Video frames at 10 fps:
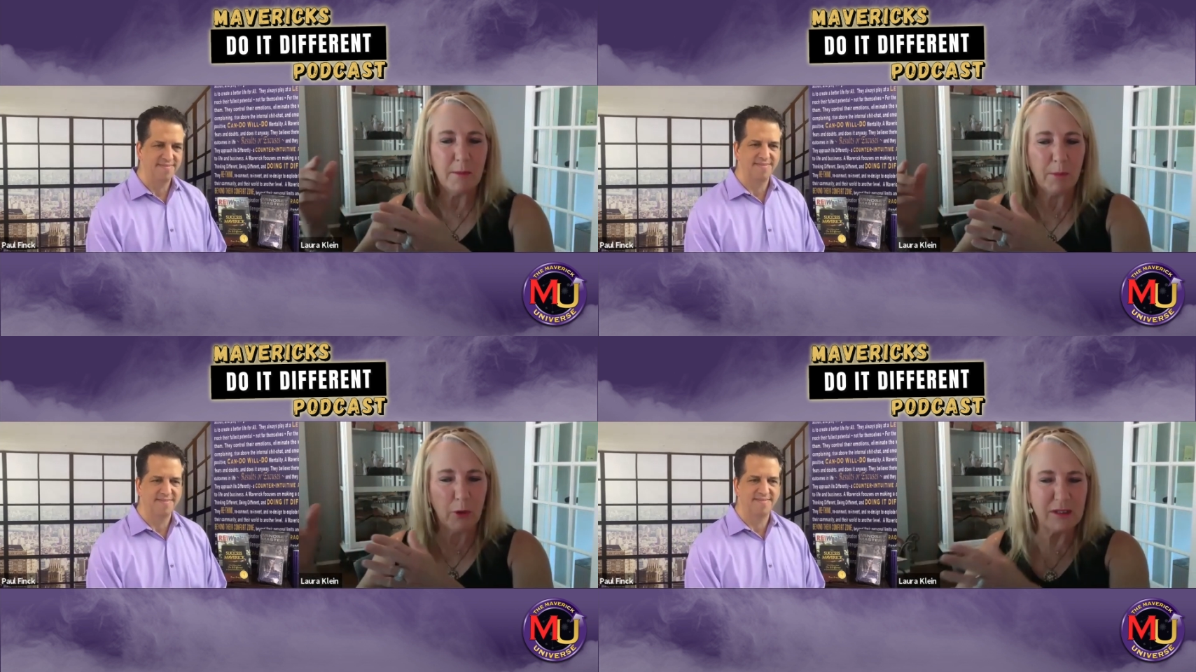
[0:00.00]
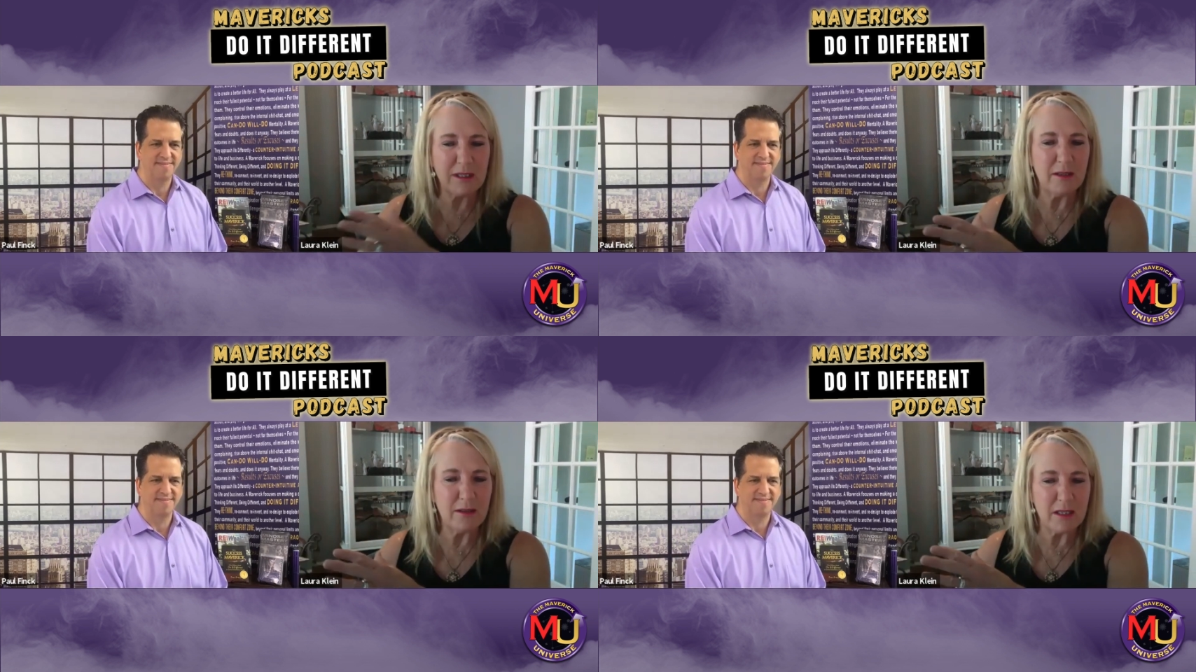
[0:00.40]

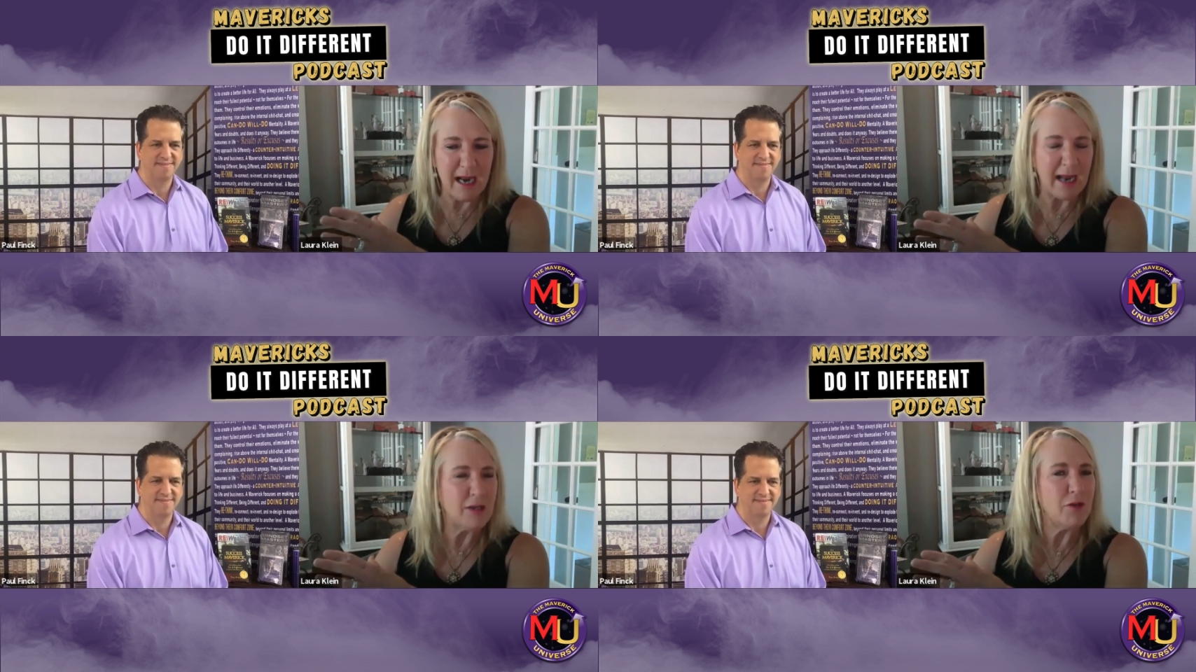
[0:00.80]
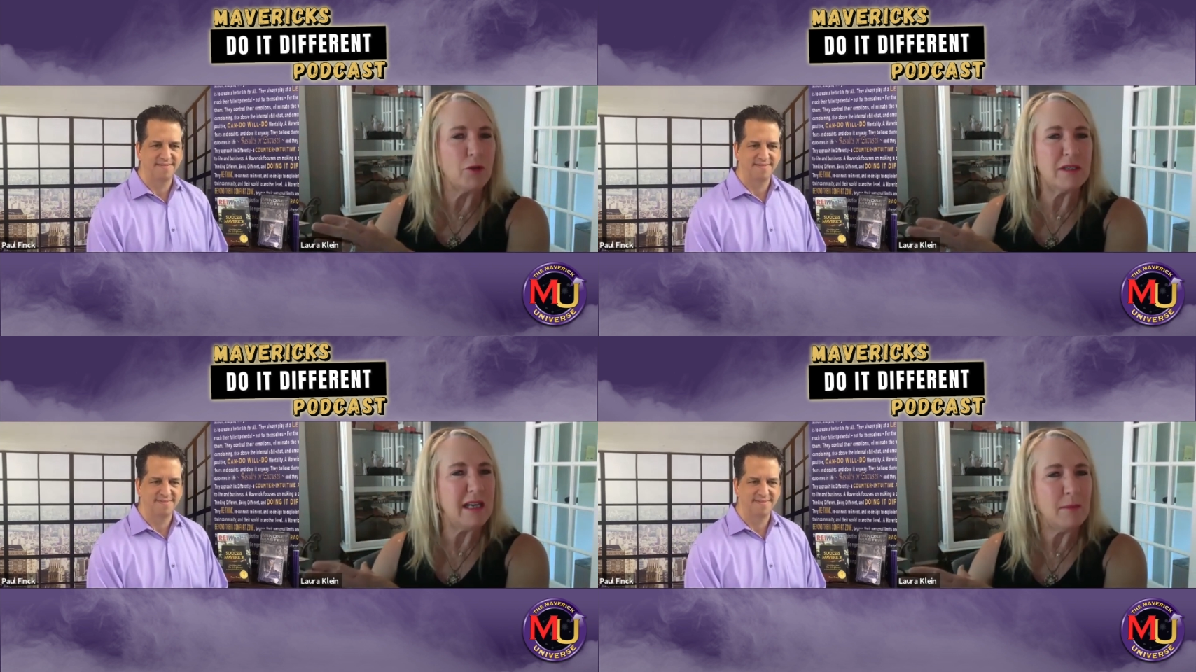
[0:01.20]
Speaker 1: person to add to
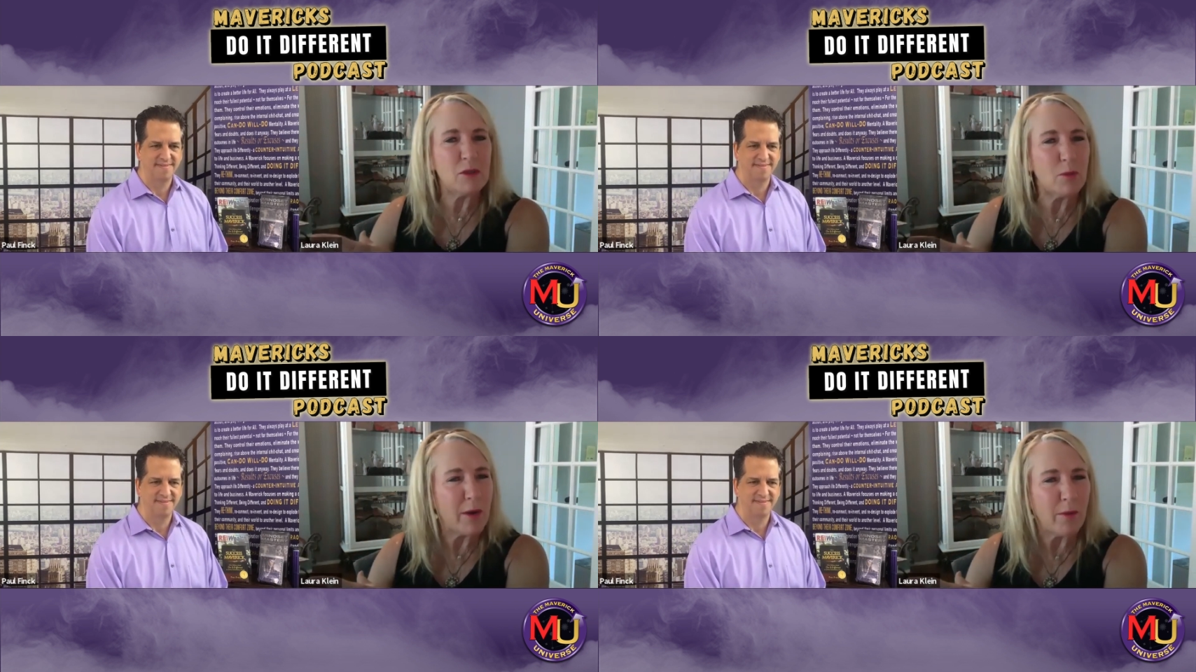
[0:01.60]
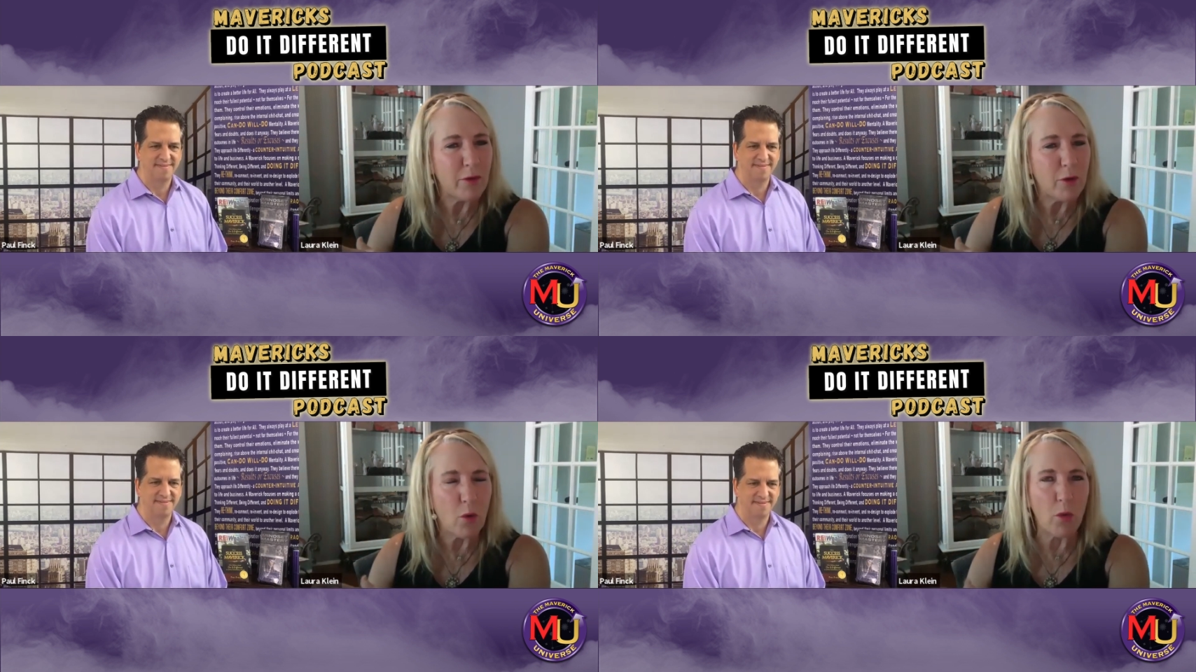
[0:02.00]
their team is right around
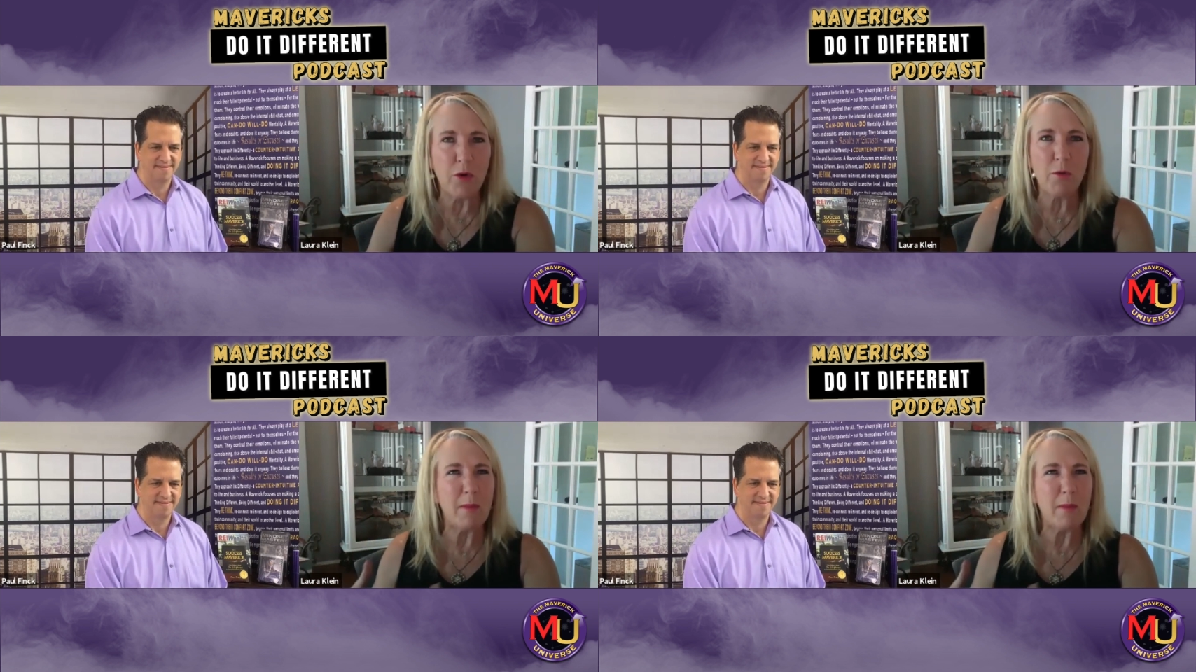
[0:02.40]
the corner.